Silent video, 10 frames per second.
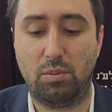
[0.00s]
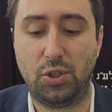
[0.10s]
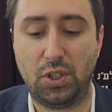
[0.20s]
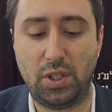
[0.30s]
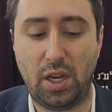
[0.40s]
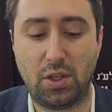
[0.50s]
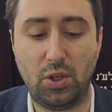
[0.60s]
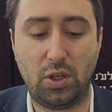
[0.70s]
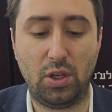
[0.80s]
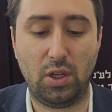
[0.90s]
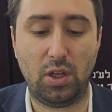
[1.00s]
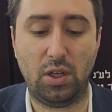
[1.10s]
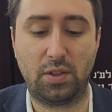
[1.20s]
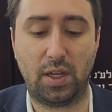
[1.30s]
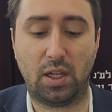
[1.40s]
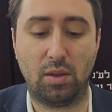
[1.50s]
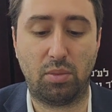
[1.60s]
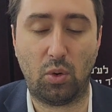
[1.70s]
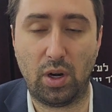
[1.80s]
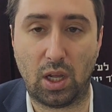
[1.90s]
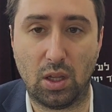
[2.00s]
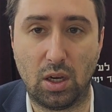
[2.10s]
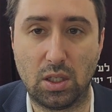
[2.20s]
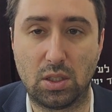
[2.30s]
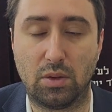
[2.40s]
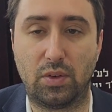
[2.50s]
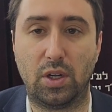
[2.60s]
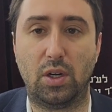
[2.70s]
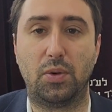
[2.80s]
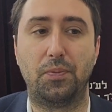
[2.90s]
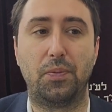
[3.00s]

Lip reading: Mishnah 10 and Yud tell important halachas over here.